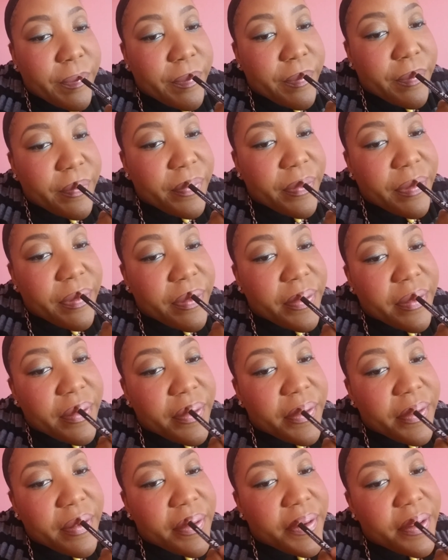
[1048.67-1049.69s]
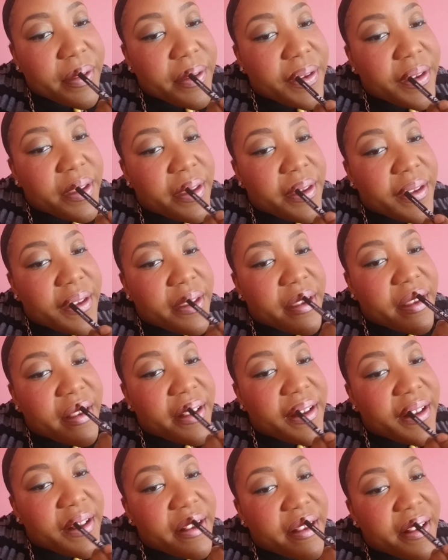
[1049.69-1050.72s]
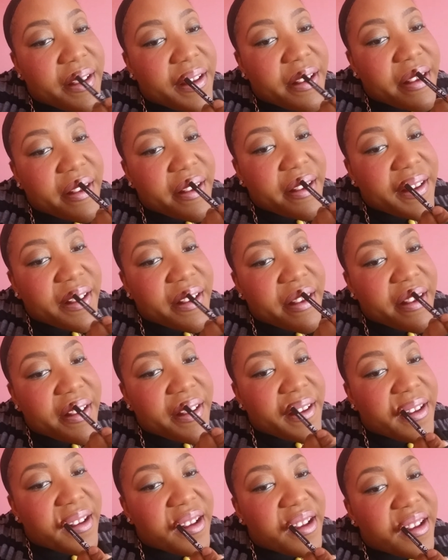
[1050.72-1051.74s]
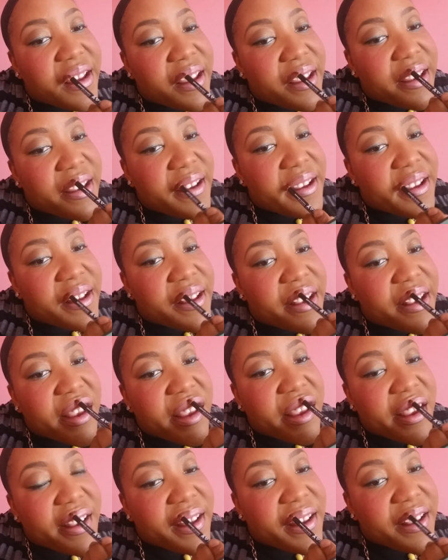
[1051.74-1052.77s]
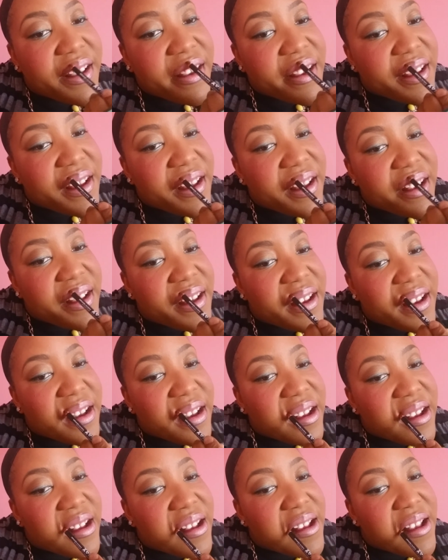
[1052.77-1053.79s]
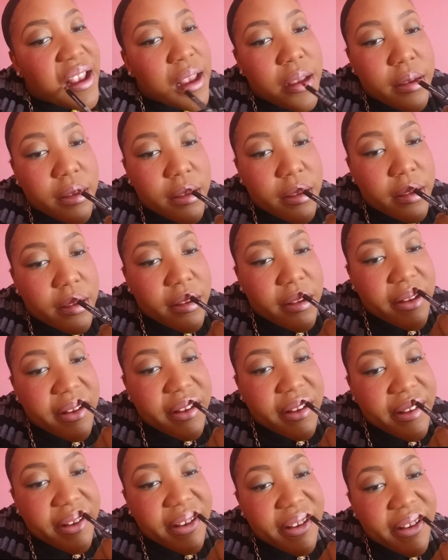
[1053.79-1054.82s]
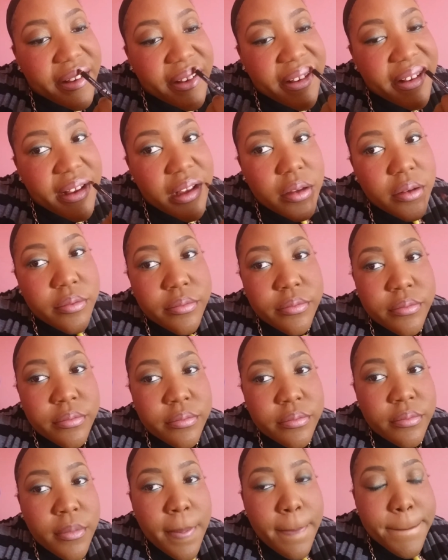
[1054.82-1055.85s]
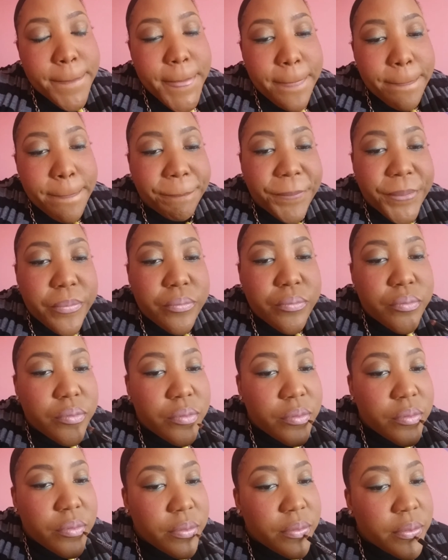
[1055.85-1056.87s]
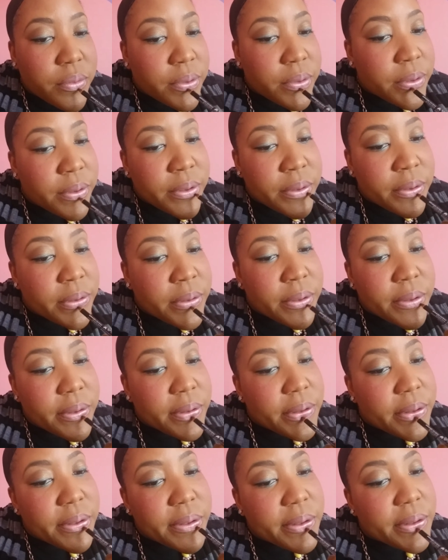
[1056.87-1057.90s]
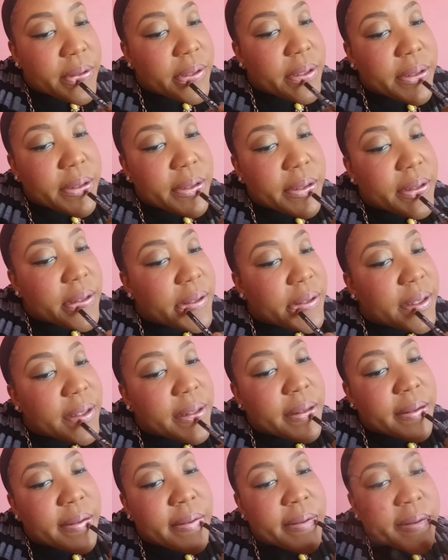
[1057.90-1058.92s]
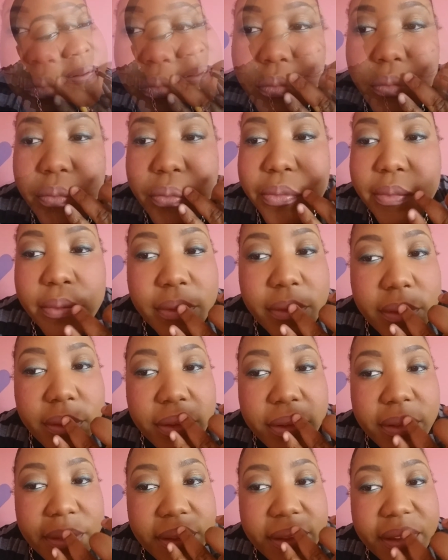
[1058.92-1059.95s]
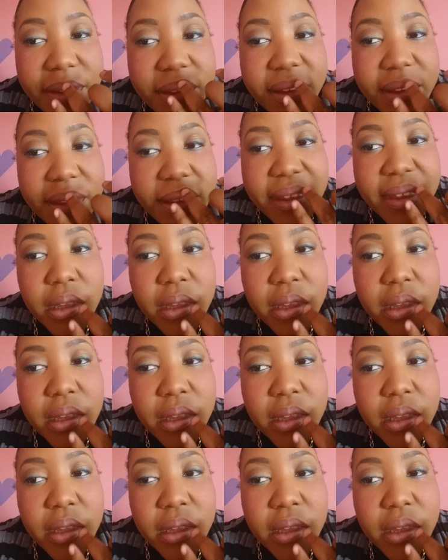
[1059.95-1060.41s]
my lips too much. So now I'm just going back in with the liner because I covered it up with the lipstick and I kind of wanted it to stick out. I'm just rubbing those lips, trying to mix it and blend it.